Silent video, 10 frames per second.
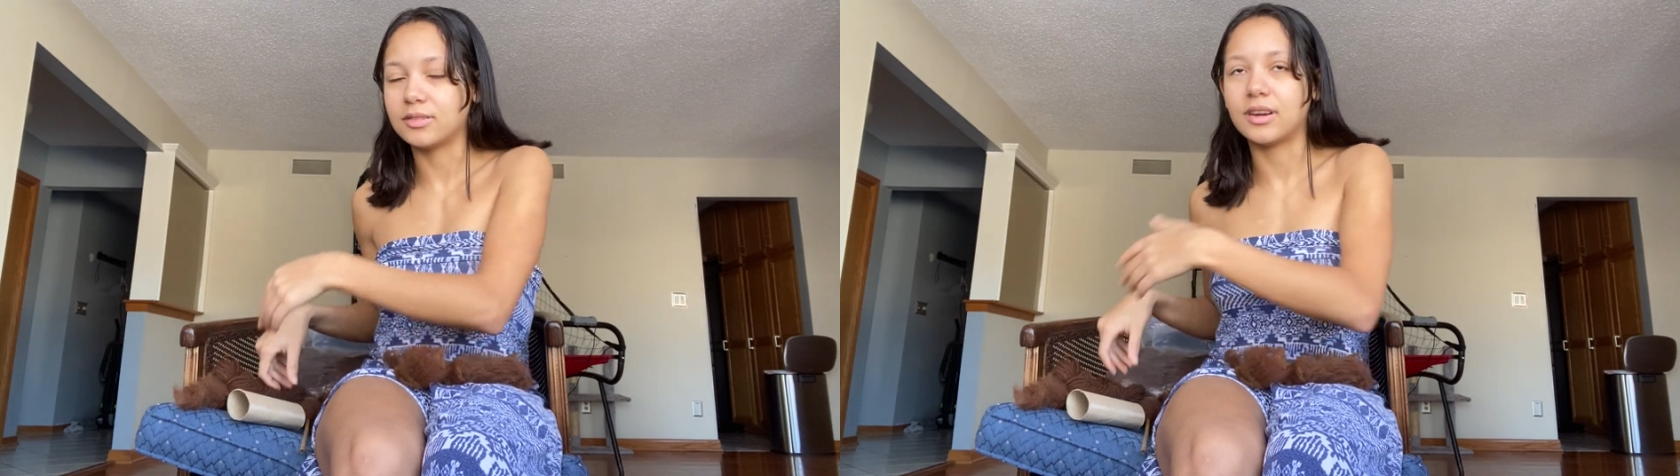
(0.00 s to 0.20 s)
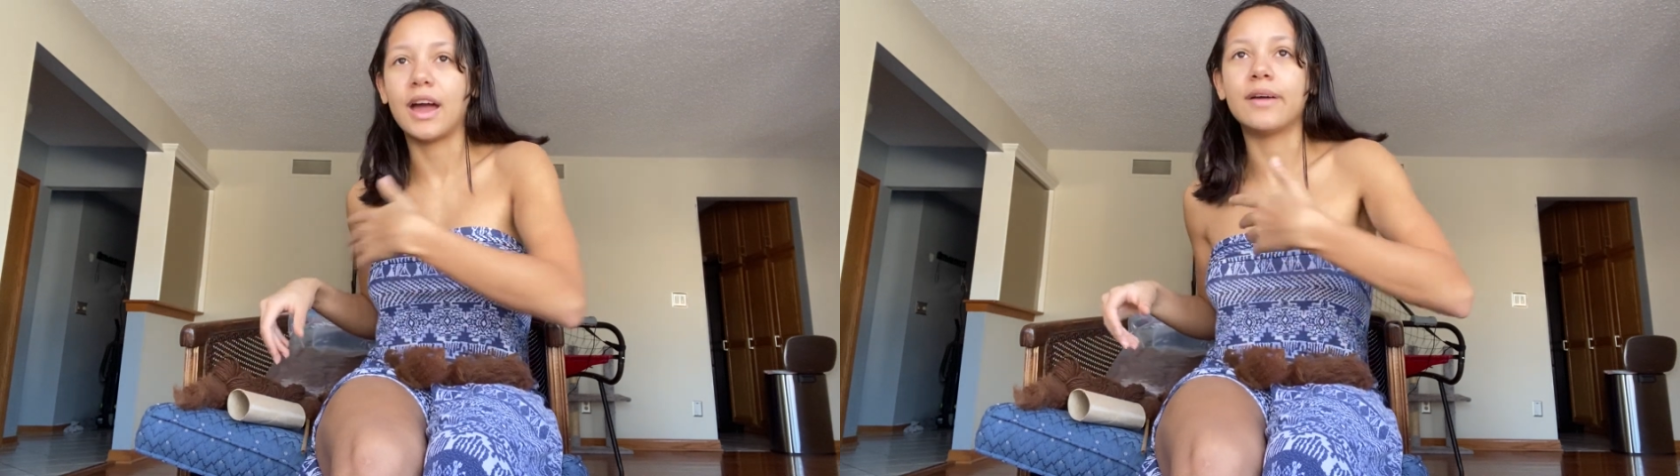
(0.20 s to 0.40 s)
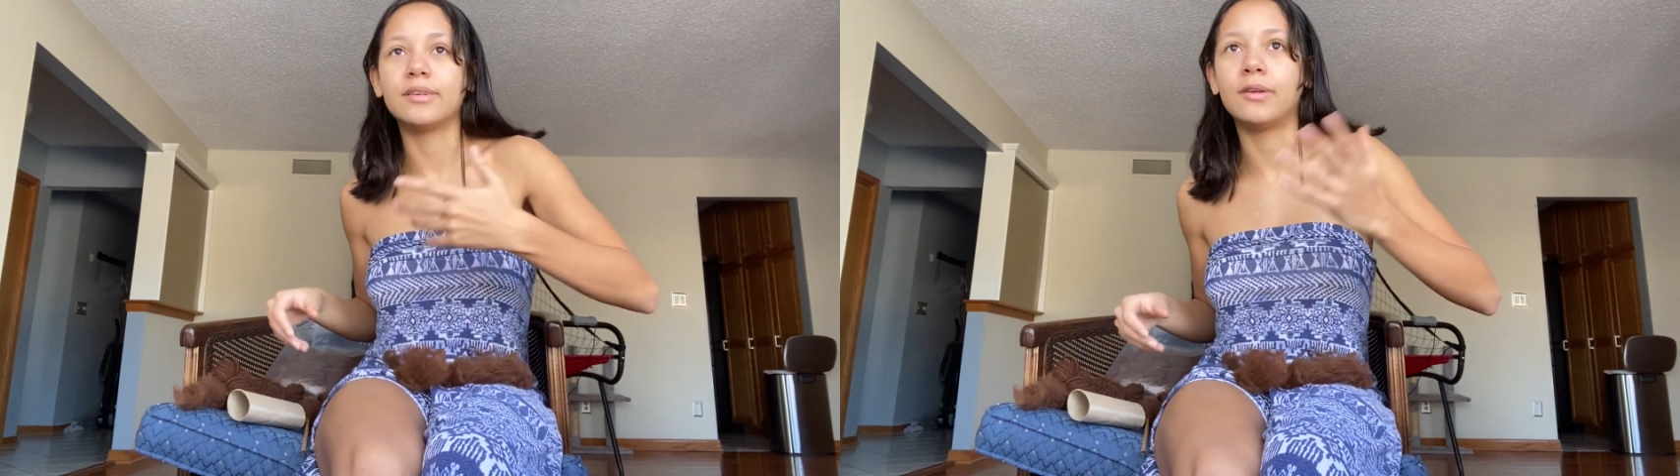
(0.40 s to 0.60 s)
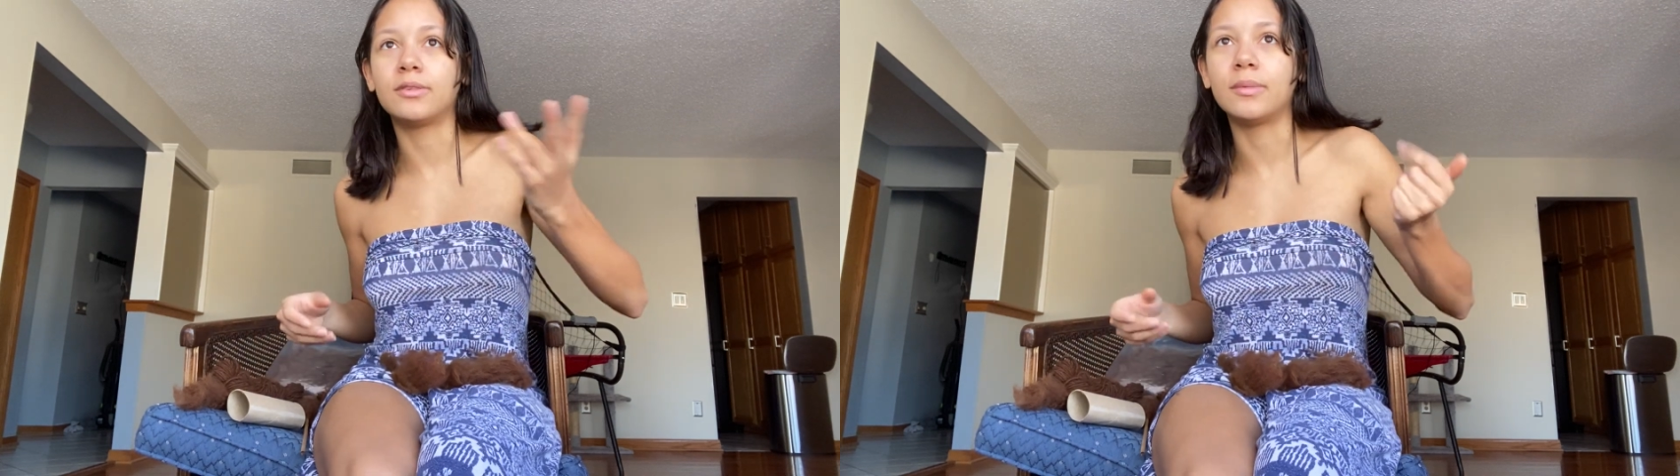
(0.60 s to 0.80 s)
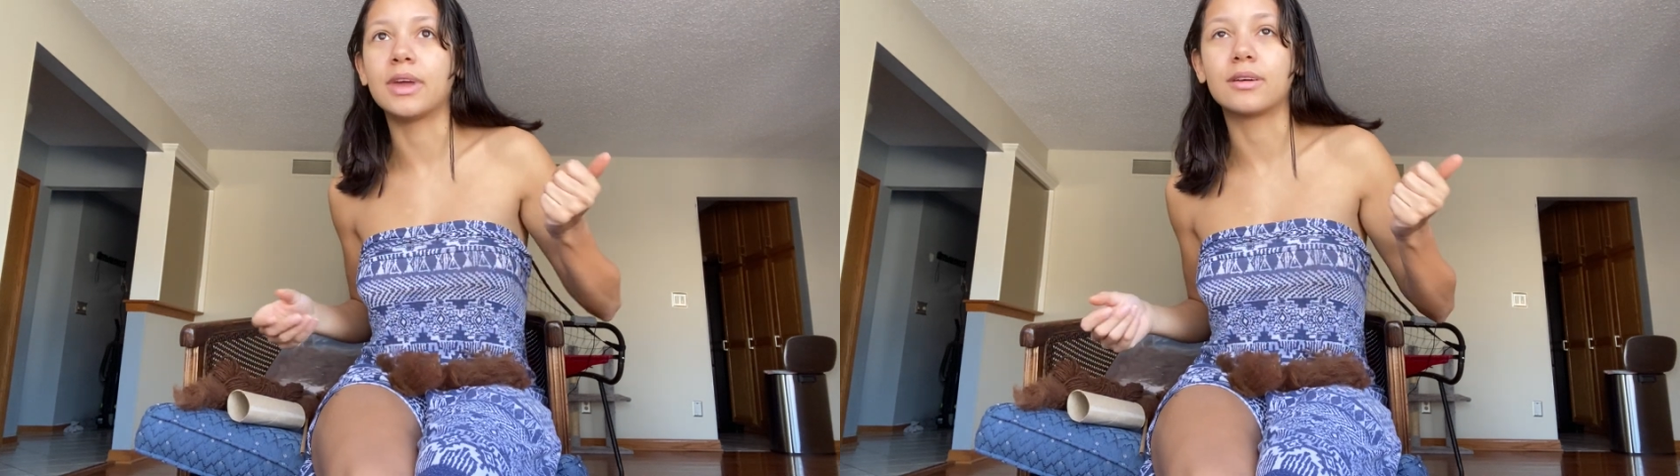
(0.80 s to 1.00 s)
and I have enough to
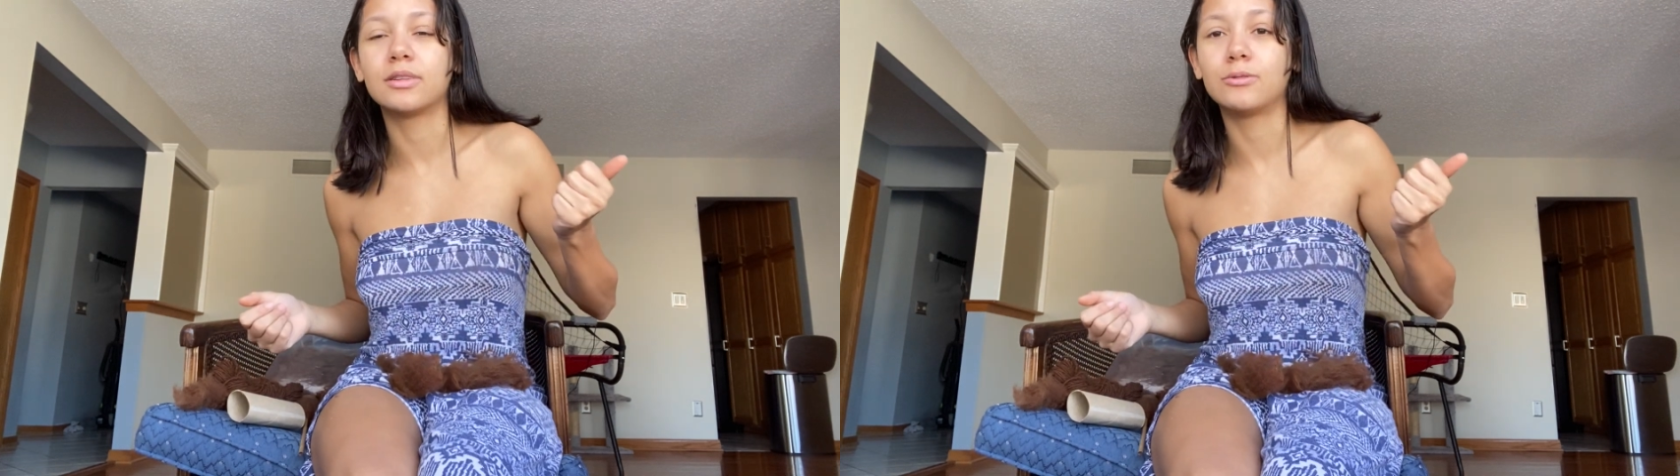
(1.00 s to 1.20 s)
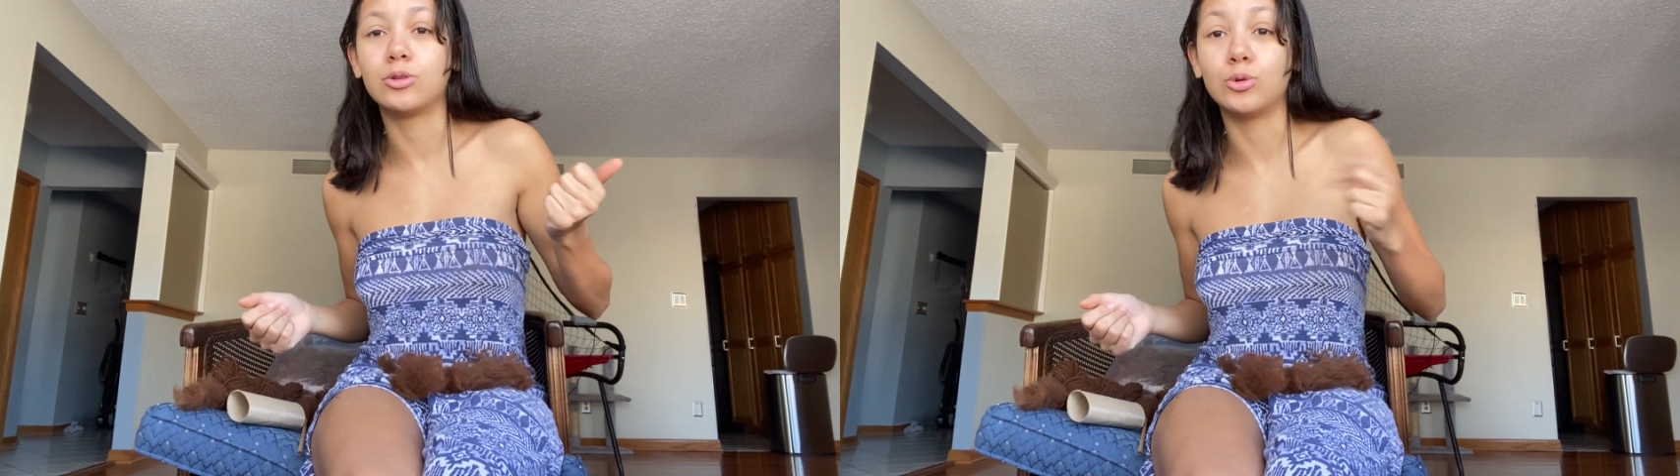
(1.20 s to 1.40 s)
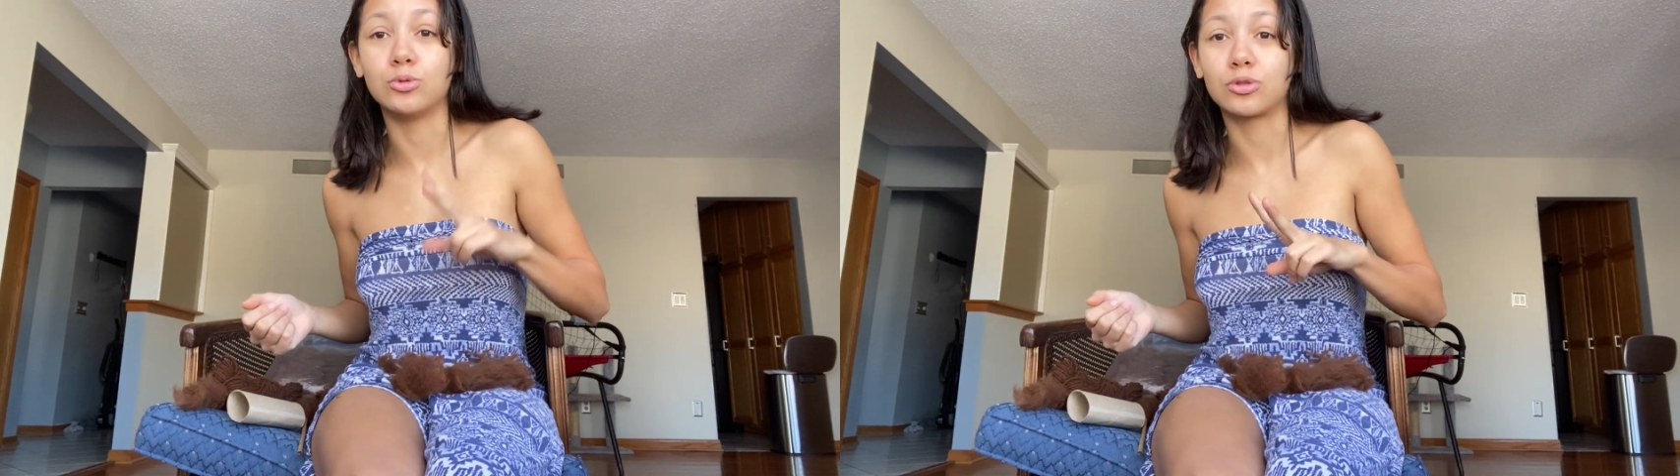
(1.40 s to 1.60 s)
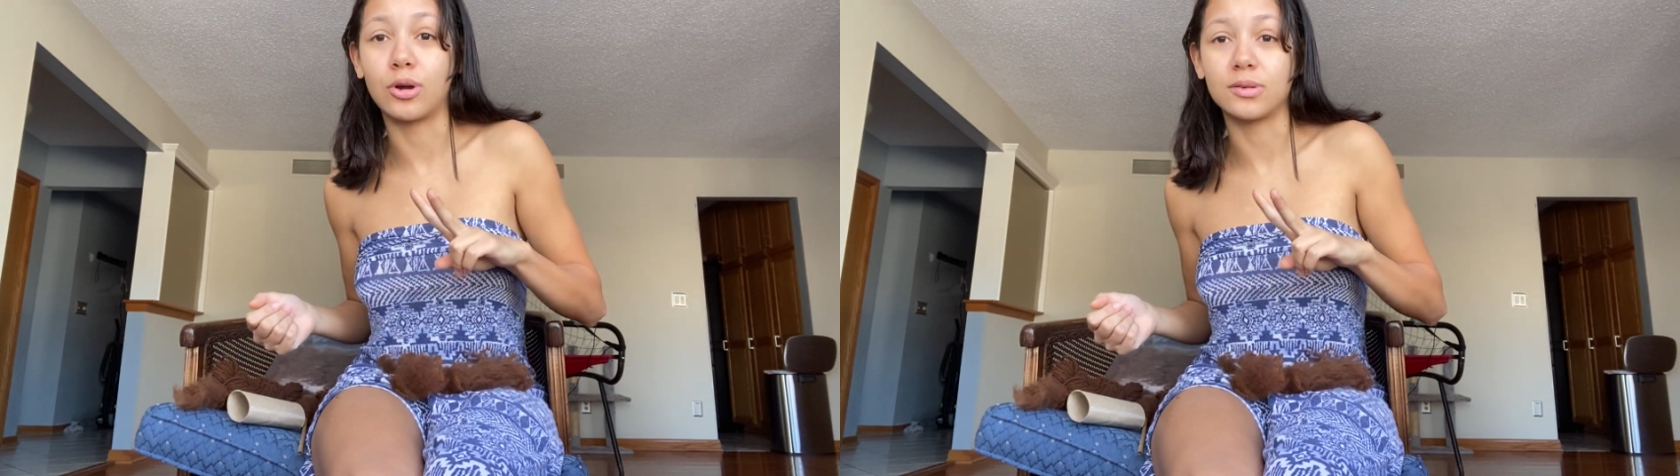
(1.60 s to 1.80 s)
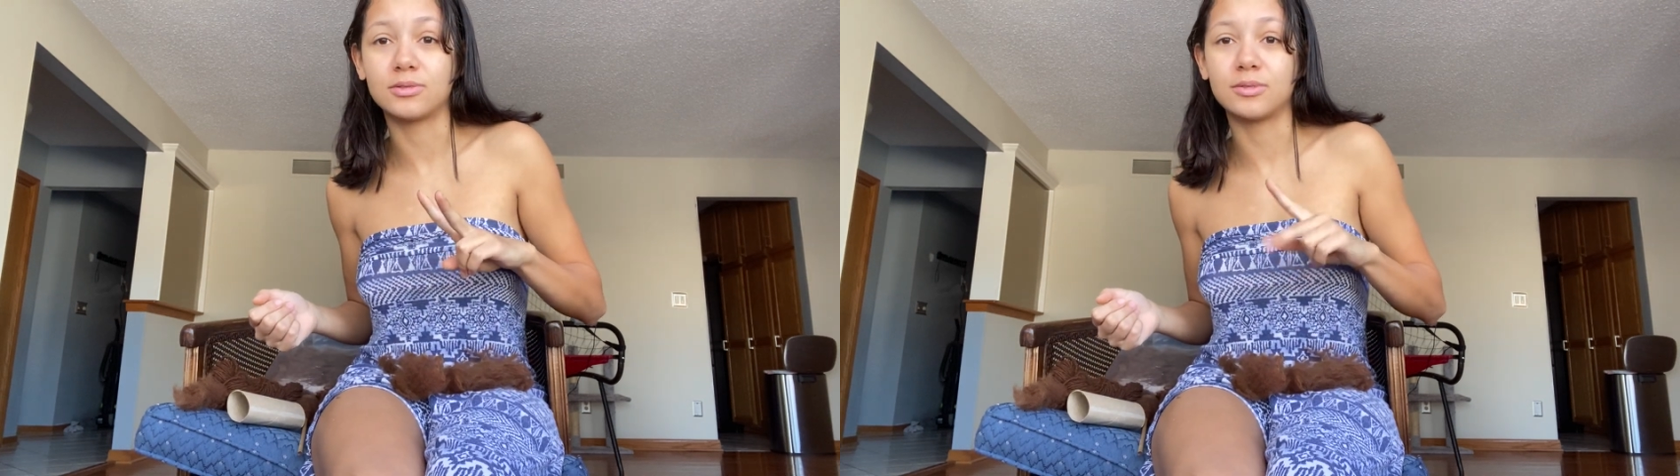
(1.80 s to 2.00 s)
make 2
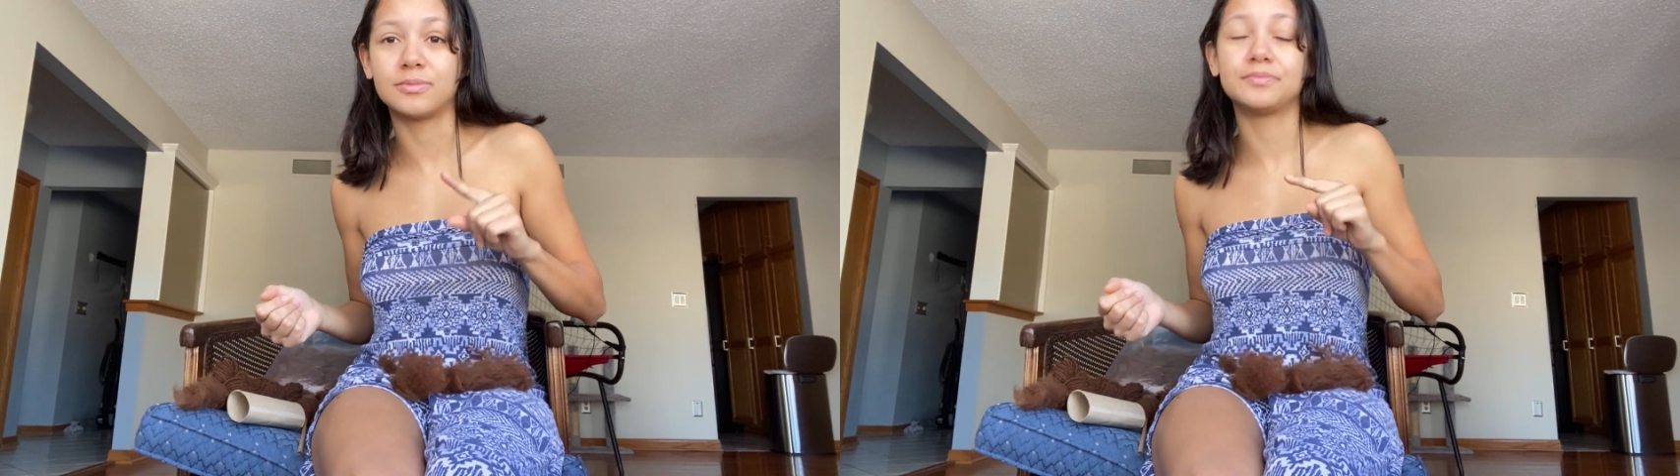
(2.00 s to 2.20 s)
scarves.